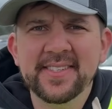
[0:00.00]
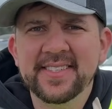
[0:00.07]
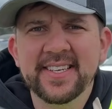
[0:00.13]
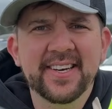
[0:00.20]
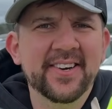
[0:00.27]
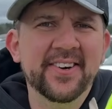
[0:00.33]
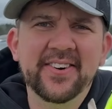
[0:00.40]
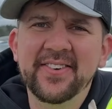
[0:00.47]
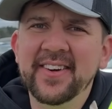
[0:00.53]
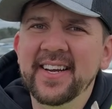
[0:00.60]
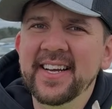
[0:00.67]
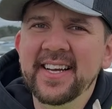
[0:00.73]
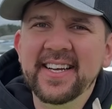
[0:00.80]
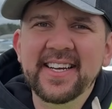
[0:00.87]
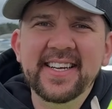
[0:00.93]
So
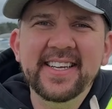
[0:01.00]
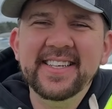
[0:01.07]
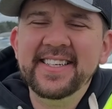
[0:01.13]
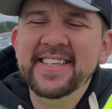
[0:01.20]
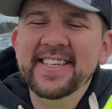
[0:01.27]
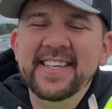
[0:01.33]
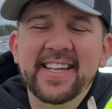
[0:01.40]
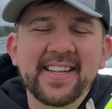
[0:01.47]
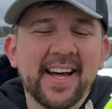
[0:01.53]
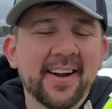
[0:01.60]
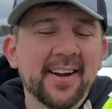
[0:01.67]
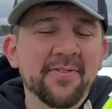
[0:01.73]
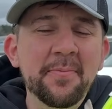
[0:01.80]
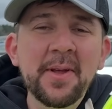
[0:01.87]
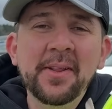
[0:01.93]
not
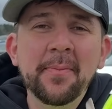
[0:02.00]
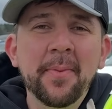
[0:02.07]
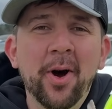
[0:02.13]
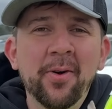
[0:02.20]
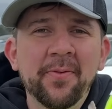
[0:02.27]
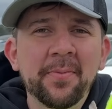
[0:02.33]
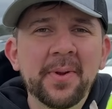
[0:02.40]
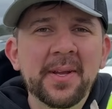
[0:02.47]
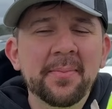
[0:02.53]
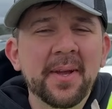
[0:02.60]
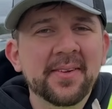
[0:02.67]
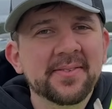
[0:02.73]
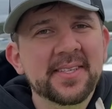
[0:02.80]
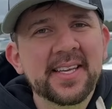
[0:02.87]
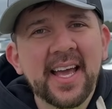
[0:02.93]
enough meat in the bone for me to
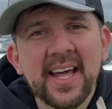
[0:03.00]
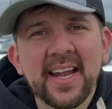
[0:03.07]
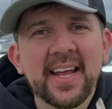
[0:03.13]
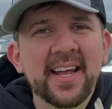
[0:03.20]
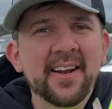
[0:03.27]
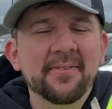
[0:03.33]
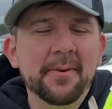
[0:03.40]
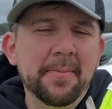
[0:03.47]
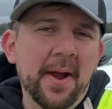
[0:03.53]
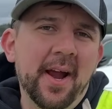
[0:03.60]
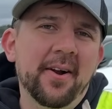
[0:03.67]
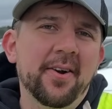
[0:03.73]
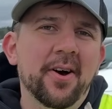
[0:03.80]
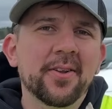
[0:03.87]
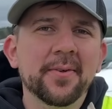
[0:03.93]
be able to get it
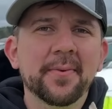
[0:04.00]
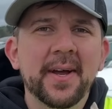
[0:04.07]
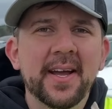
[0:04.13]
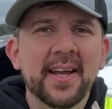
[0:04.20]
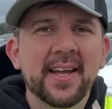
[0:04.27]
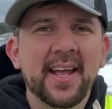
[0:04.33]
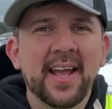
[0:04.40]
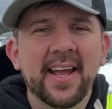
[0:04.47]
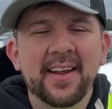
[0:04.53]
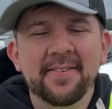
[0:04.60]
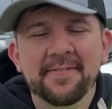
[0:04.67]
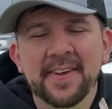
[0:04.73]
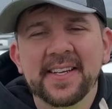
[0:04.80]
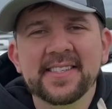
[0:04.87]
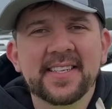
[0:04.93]
repaired all the way
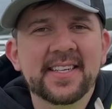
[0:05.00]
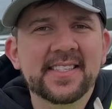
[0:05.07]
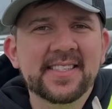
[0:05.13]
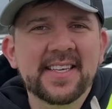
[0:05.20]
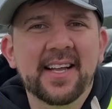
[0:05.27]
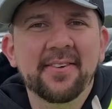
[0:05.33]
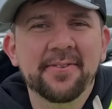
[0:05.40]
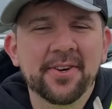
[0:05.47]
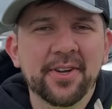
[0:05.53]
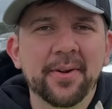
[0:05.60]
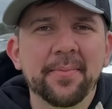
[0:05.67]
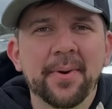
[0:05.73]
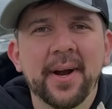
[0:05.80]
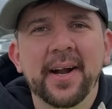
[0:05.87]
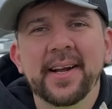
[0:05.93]
and fix it and sell it for a
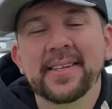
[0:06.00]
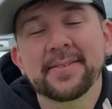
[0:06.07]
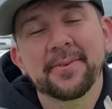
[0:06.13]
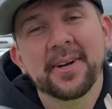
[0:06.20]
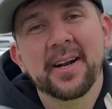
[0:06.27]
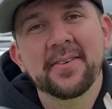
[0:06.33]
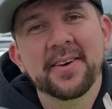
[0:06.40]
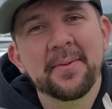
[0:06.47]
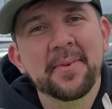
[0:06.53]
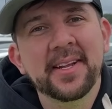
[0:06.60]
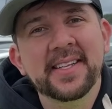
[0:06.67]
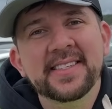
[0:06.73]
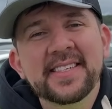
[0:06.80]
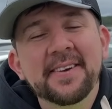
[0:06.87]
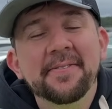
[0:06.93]
good price, whatever. I
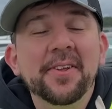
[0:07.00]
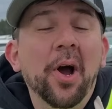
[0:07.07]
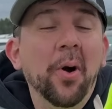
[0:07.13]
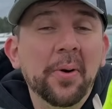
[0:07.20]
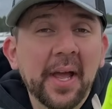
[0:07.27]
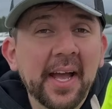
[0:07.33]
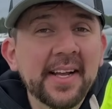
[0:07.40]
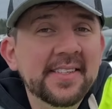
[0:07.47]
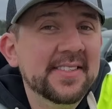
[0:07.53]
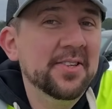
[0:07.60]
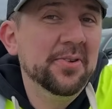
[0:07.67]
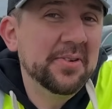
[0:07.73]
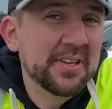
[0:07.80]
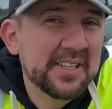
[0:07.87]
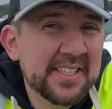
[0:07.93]
mean, it's definitely okay,
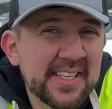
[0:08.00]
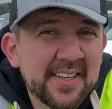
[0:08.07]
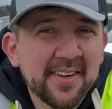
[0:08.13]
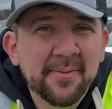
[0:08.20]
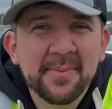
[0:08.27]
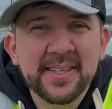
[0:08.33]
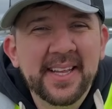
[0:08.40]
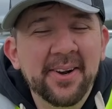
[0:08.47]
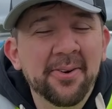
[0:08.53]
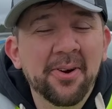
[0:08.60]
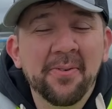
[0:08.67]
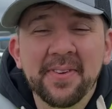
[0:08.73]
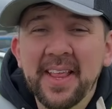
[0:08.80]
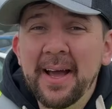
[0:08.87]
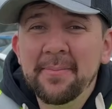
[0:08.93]
still a good deal, but they don't
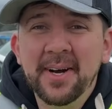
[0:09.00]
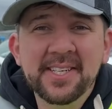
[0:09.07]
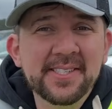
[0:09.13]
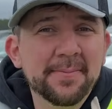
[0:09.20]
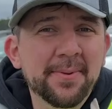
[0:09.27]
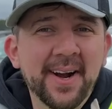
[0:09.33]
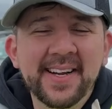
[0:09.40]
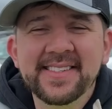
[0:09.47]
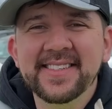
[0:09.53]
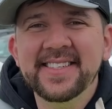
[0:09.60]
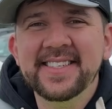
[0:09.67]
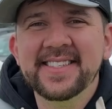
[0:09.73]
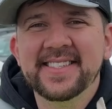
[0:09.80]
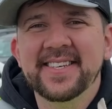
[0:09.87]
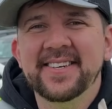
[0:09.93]
go for that much
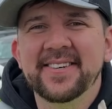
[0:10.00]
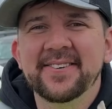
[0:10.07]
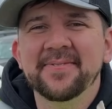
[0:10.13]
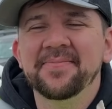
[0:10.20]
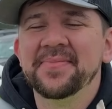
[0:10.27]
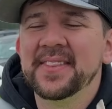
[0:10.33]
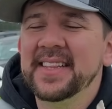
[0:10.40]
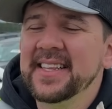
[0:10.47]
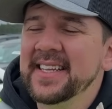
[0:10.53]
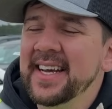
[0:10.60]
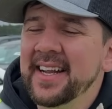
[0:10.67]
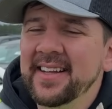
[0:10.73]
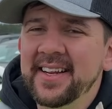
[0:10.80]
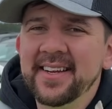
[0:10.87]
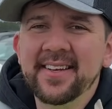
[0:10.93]
surprisingly. So
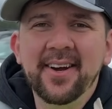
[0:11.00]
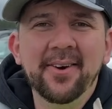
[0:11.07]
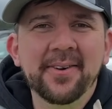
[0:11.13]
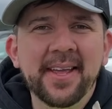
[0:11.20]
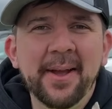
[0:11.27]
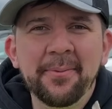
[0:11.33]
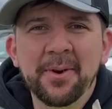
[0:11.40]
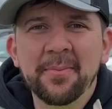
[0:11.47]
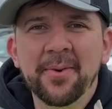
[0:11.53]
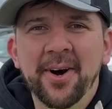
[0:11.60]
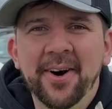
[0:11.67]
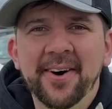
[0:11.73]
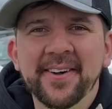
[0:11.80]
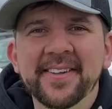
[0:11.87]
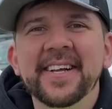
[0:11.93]
gotta let it go. Can't win them
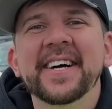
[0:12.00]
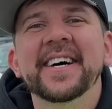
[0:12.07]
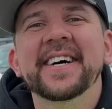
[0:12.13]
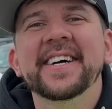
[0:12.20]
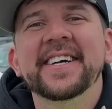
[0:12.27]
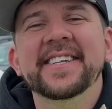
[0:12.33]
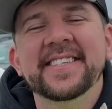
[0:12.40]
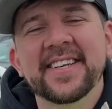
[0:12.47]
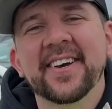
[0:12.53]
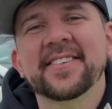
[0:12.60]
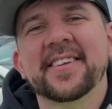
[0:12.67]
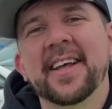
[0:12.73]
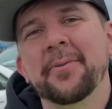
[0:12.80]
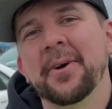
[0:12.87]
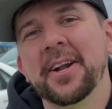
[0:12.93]
all.
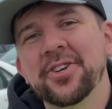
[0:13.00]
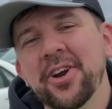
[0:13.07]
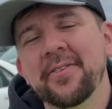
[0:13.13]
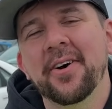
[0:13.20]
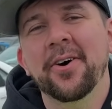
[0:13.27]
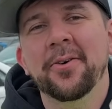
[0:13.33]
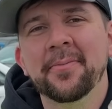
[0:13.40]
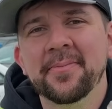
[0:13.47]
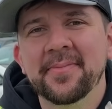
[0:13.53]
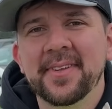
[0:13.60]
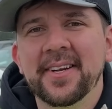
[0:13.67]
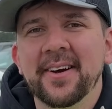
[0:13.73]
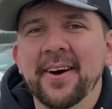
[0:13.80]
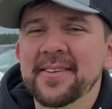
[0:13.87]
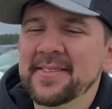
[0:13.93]
Sucks, kind of want to drive it home.
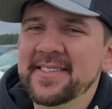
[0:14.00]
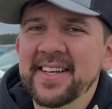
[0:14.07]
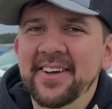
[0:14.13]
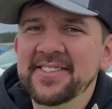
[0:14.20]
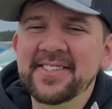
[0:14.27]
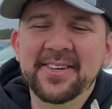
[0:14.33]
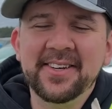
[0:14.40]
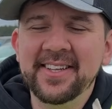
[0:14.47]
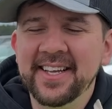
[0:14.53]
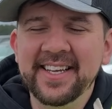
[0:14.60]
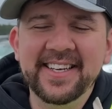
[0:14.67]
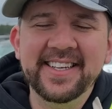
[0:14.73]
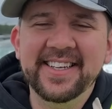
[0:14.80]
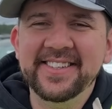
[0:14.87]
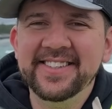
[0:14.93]
You know, I was, I was still
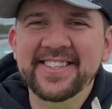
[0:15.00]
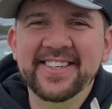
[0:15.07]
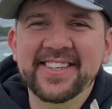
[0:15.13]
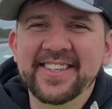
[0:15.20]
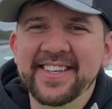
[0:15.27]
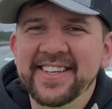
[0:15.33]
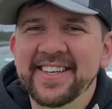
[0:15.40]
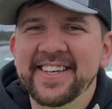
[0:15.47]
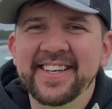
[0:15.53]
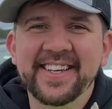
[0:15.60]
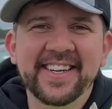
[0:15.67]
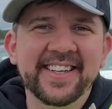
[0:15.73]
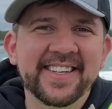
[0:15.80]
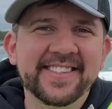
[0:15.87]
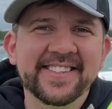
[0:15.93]
clicking it, I was still clicking
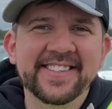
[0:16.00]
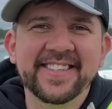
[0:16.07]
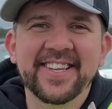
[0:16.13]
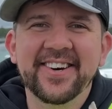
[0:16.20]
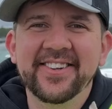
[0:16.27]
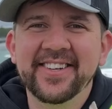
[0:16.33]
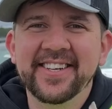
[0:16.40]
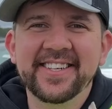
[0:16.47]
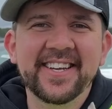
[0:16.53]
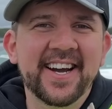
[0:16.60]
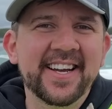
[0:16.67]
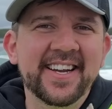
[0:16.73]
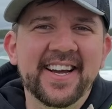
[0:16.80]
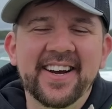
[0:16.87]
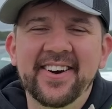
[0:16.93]
it, and then slowly
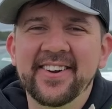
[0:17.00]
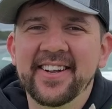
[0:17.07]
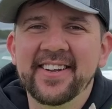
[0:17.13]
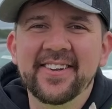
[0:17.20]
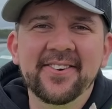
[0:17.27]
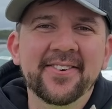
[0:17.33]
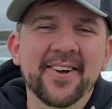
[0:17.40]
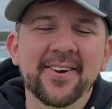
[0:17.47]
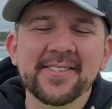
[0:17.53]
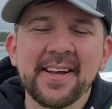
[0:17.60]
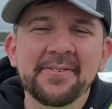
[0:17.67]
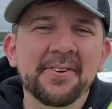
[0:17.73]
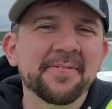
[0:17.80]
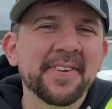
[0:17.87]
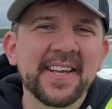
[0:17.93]
died out. And who knows,
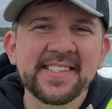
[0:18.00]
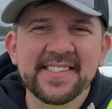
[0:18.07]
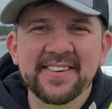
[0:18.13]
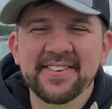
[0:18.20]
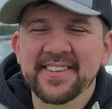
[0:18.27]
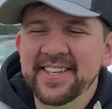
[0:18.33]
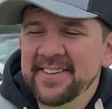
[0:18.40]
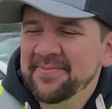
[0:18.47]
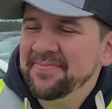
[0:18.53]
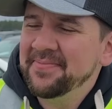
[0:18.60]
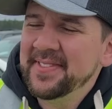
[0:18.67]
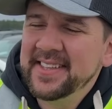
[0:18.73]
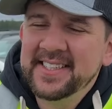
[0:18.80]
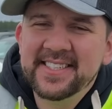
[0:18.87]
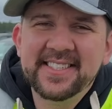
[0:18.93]
after fees and everything,
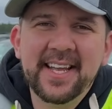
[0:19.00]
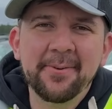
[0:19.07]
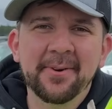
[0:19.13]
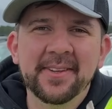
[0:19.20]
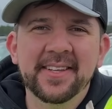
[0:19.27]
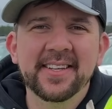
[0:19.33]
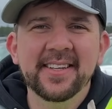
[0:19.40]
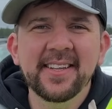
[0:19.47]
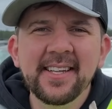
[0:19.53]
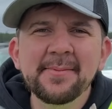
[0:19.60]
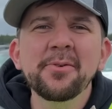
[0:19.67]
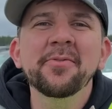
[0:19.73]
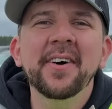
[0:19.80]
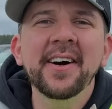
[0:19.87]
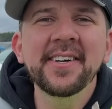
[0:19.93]
just ain't worth it.
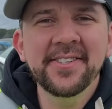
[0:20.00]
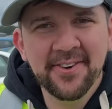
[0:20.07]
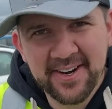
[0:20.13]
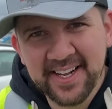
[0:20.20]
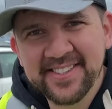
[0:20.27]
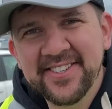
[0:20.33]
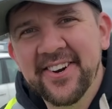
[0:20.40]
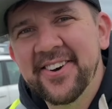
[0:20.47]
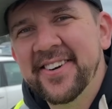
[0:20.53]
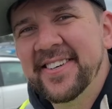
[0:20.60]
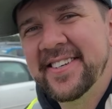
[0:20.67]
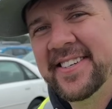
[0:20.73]
Let's move on to our next car.